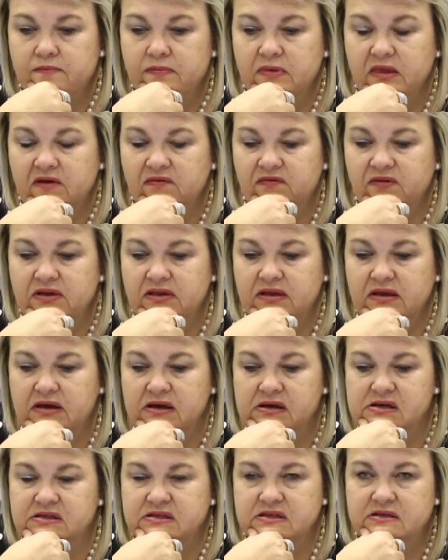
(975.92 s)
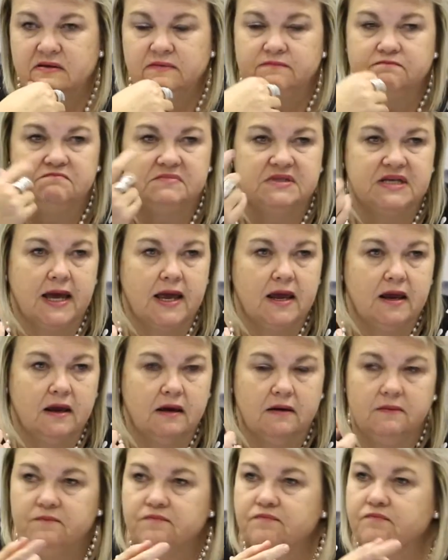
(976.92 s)
If it is, say,
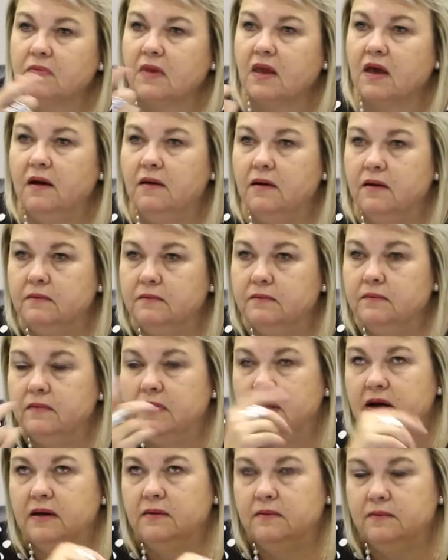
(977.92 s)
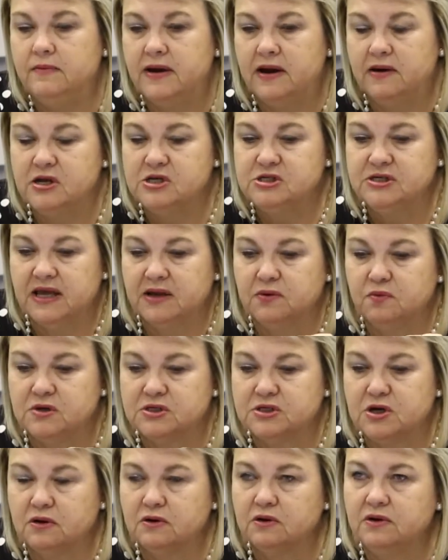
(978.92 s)
a marriage that
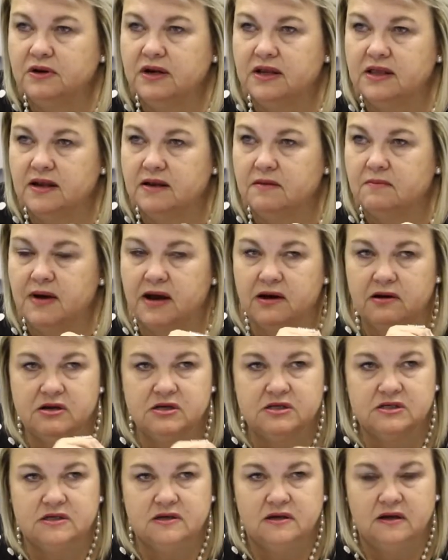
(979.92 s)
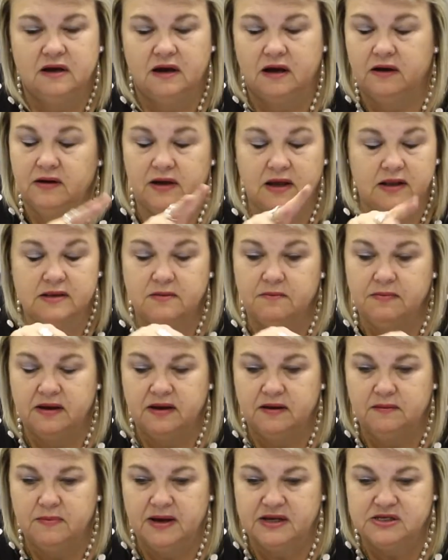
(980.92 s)
was concluded at a marriage at the
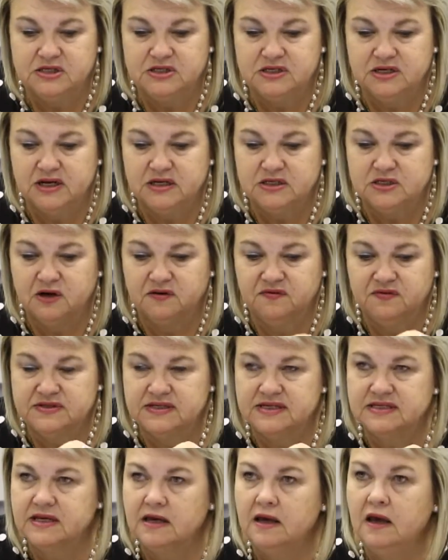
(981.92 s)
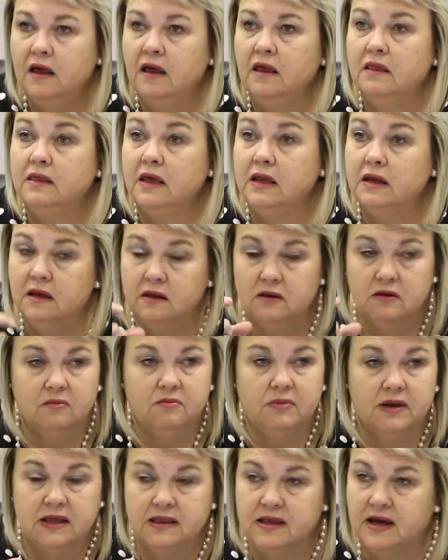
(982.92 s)
magistrate's offices, there need to
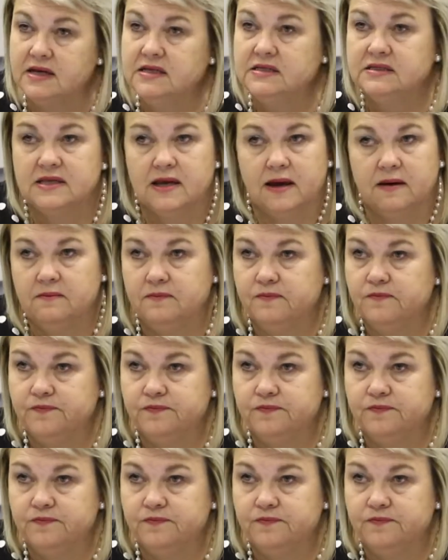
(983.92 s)
be a date stamp